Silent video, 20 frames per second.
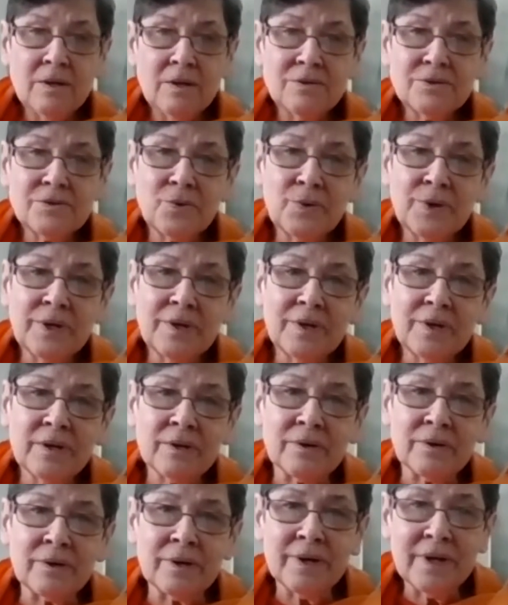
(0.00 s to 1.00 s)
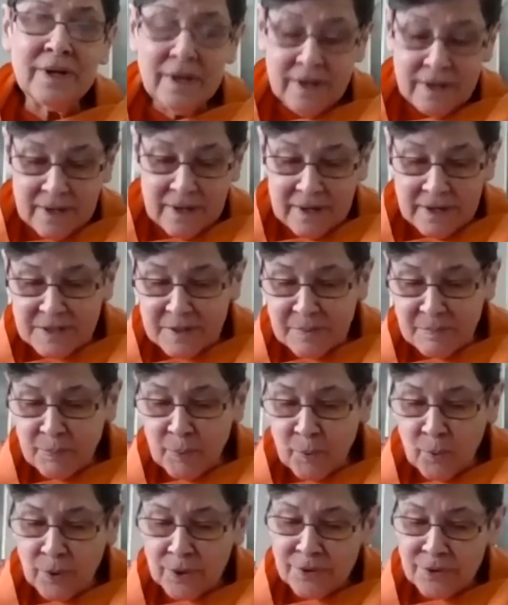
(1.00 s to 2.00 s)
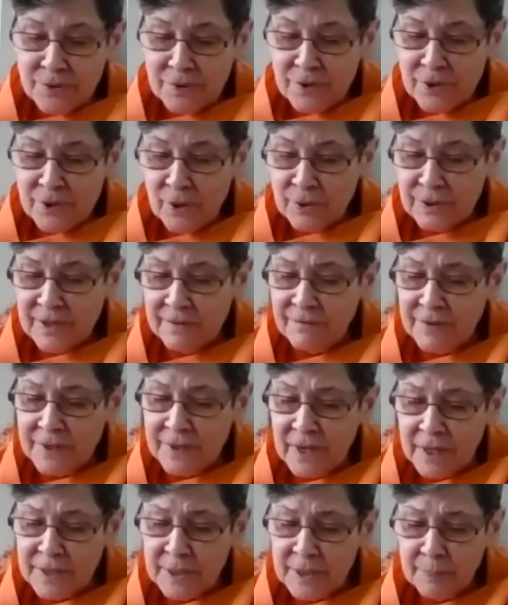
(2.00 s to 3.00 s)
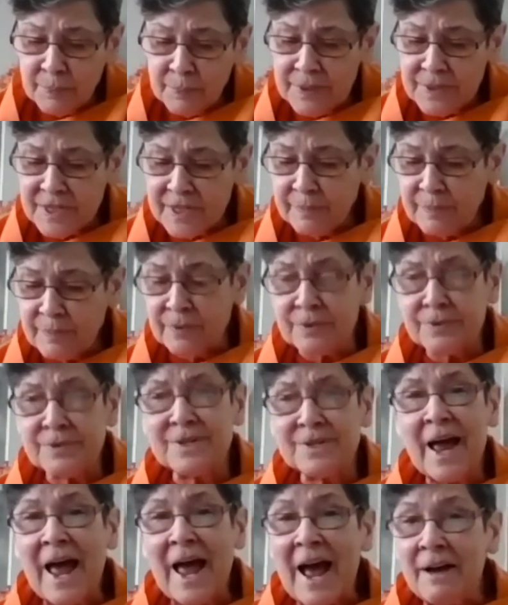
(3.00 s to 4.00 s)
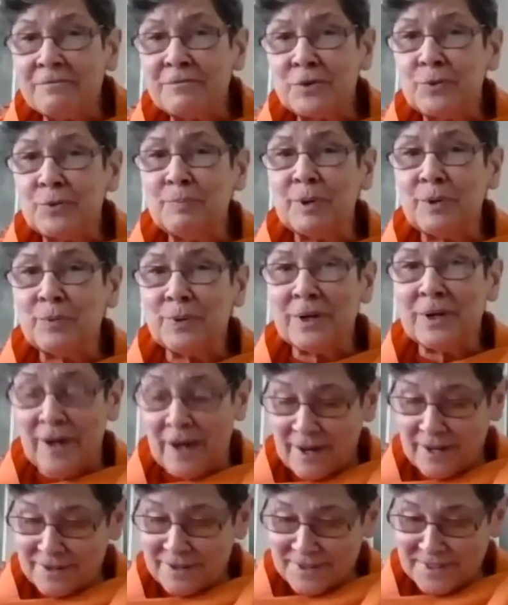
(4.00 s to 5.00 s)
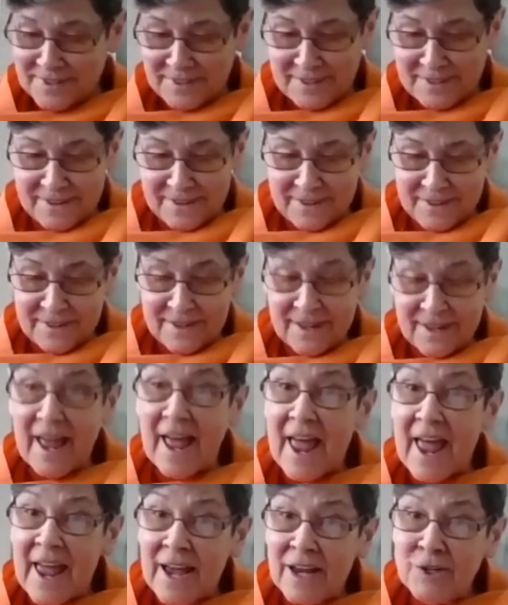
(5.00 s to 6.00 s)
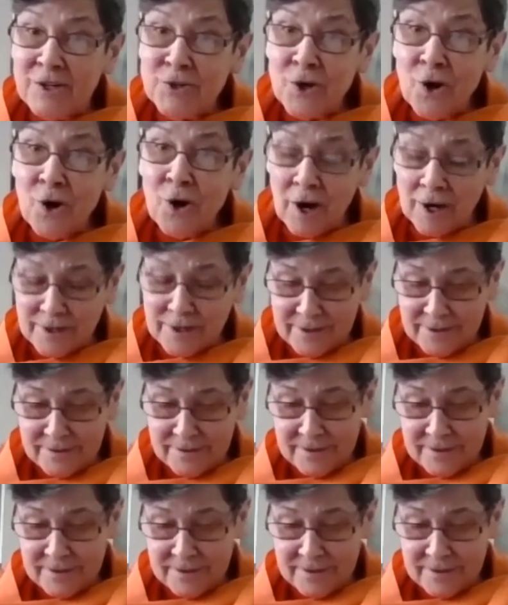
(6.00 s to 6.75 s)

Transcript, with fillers: So here, it's important to note that Vedanta principles have to be realized and taught,